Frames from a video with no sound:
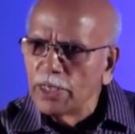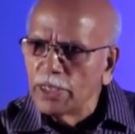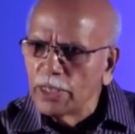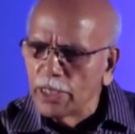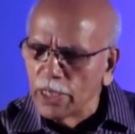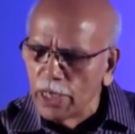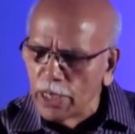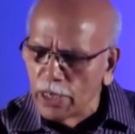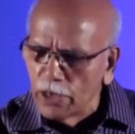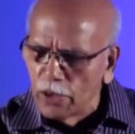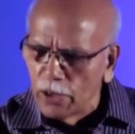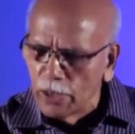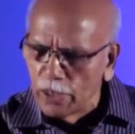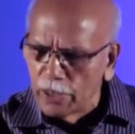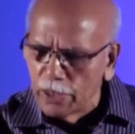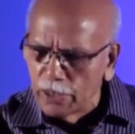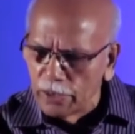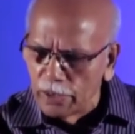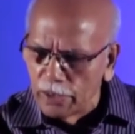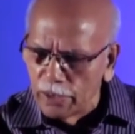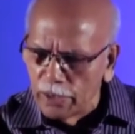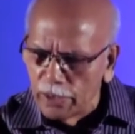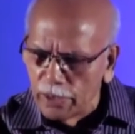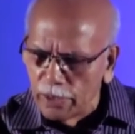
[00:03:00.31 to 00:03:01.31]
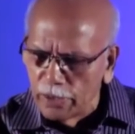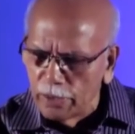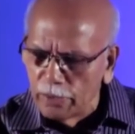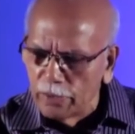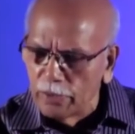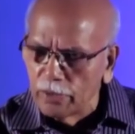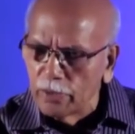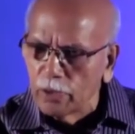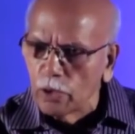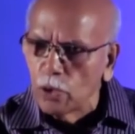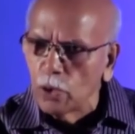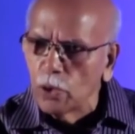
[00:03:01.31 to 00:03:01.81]
children got
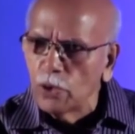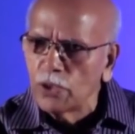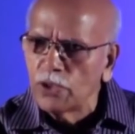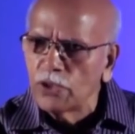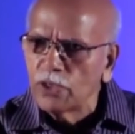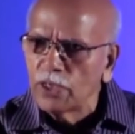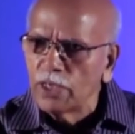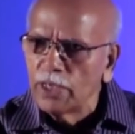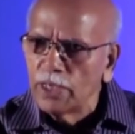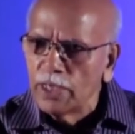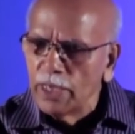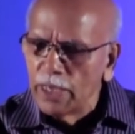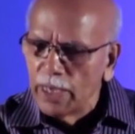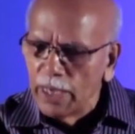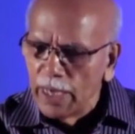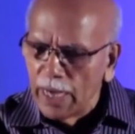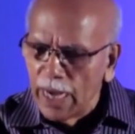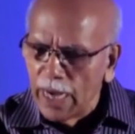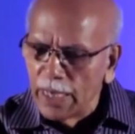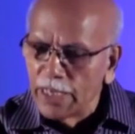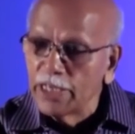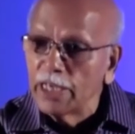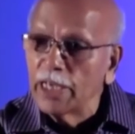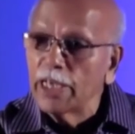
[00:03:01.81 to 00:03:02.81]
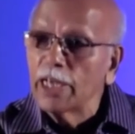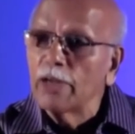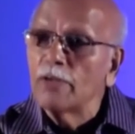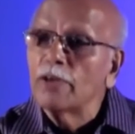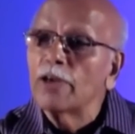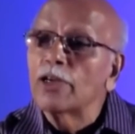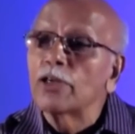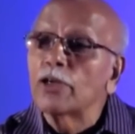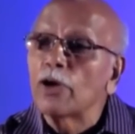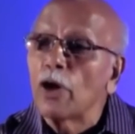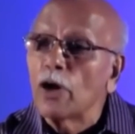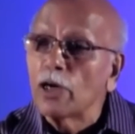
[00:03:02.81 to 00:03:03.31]
clothes, and children
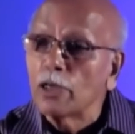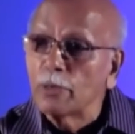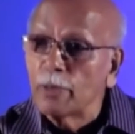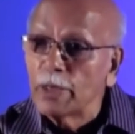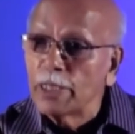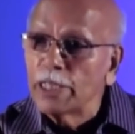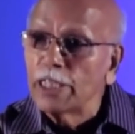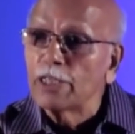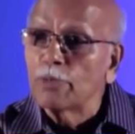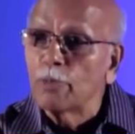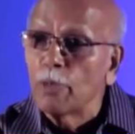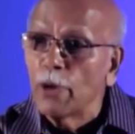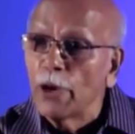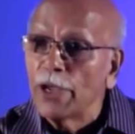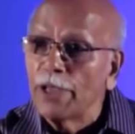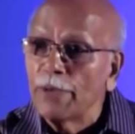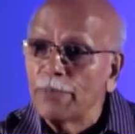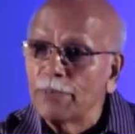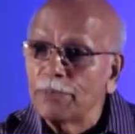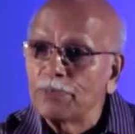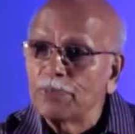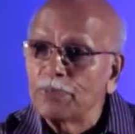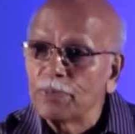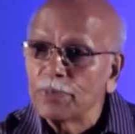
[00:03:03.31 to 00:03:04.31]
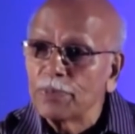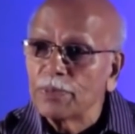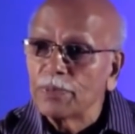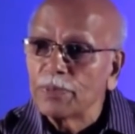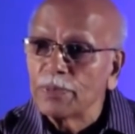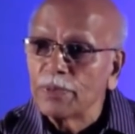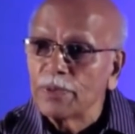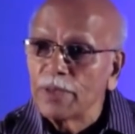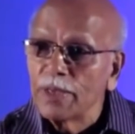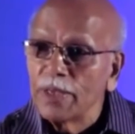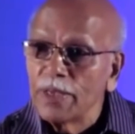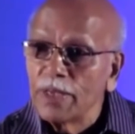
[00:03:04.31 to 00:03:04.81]
were taught by this boy.
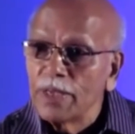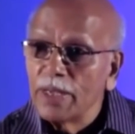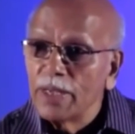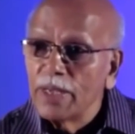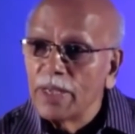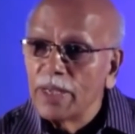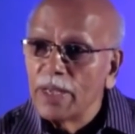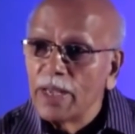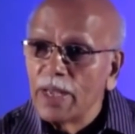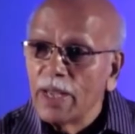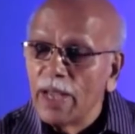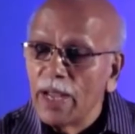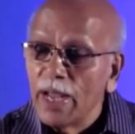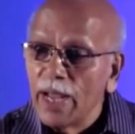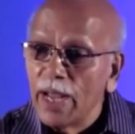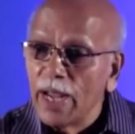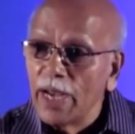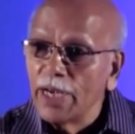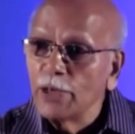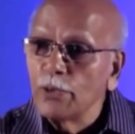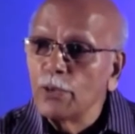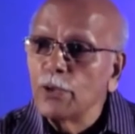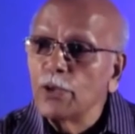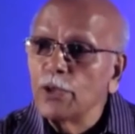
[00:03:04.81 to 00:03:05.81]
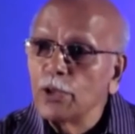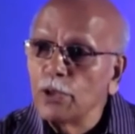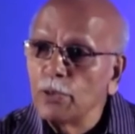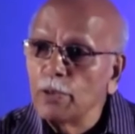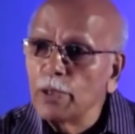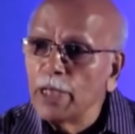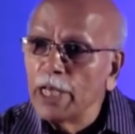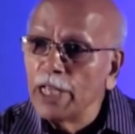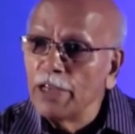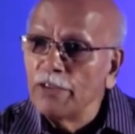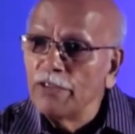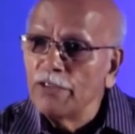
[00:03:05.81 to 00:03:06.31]
And would you
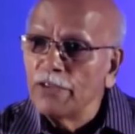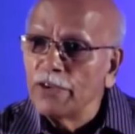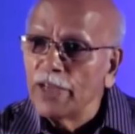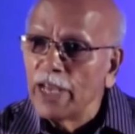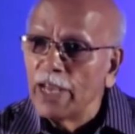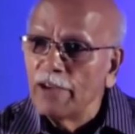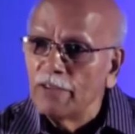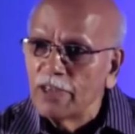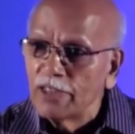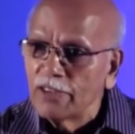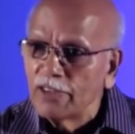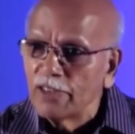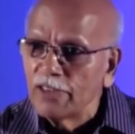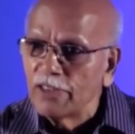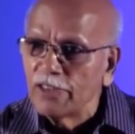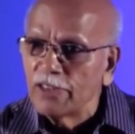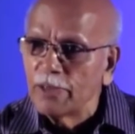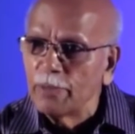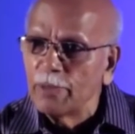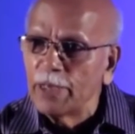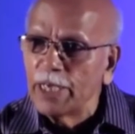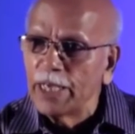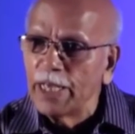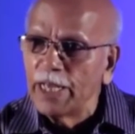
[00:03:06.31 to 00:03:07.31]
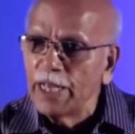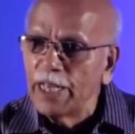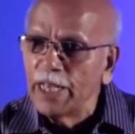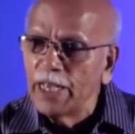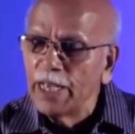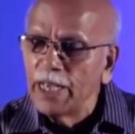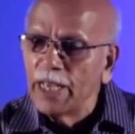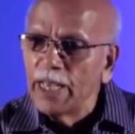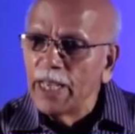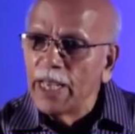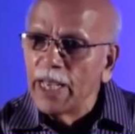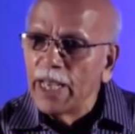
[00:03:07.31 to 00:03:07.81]
believe, ever since the
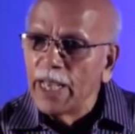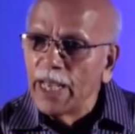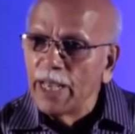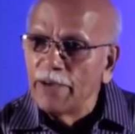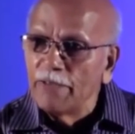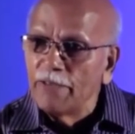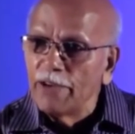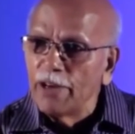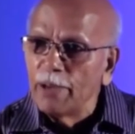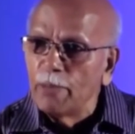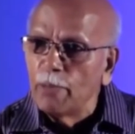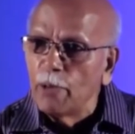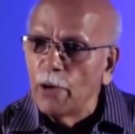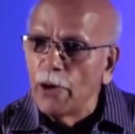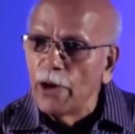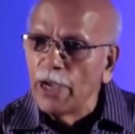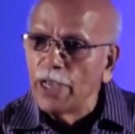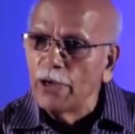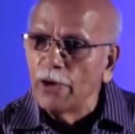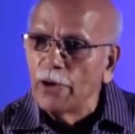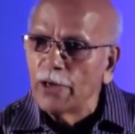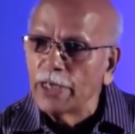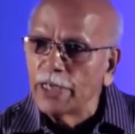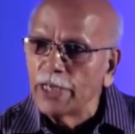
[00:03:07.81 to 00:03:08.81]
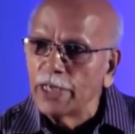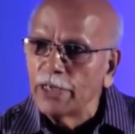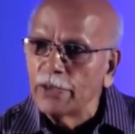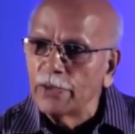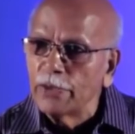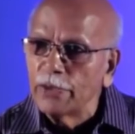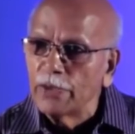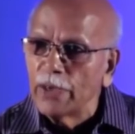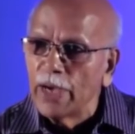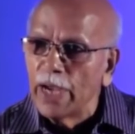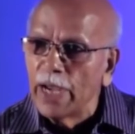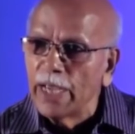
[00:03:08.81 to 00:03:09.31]
beginning, every boy got
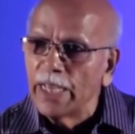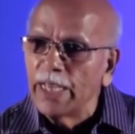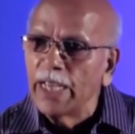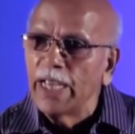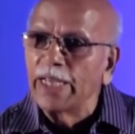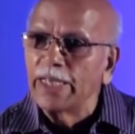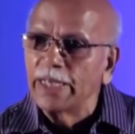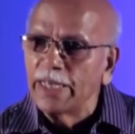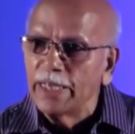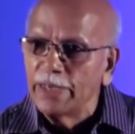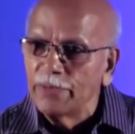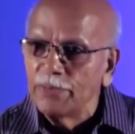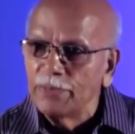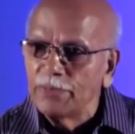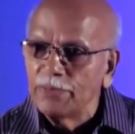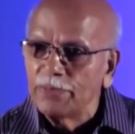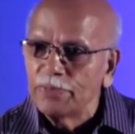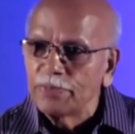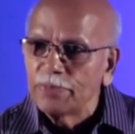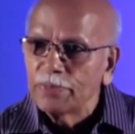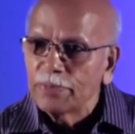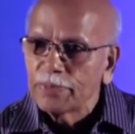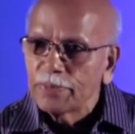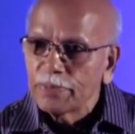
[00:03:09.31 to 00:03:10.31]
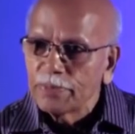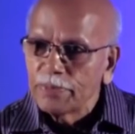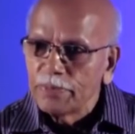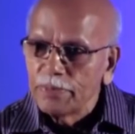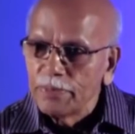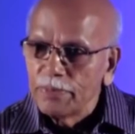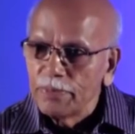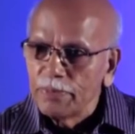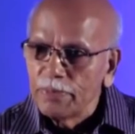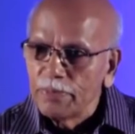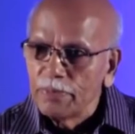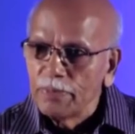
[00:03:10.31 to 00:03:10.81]
into IIT.
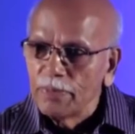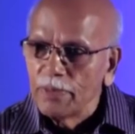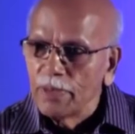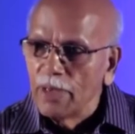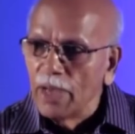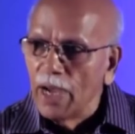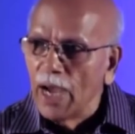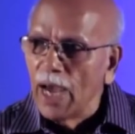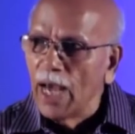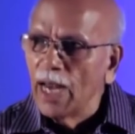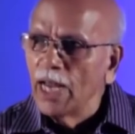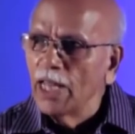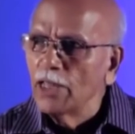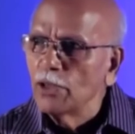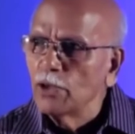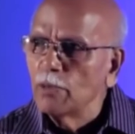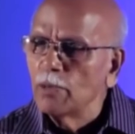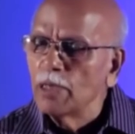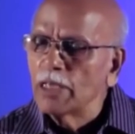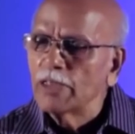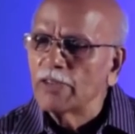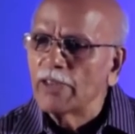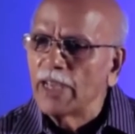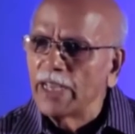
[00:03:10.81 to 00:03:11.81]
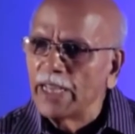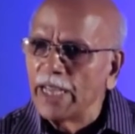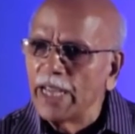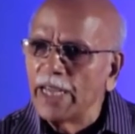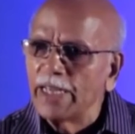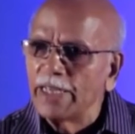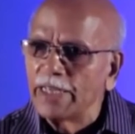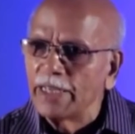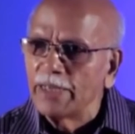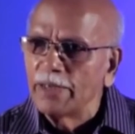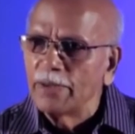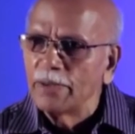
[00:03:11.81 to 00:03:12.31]
Anand Kumar's
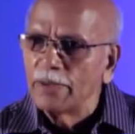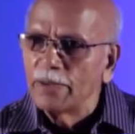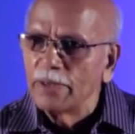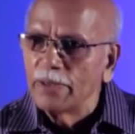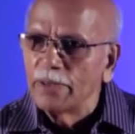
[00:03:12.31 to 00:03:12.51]
IIT.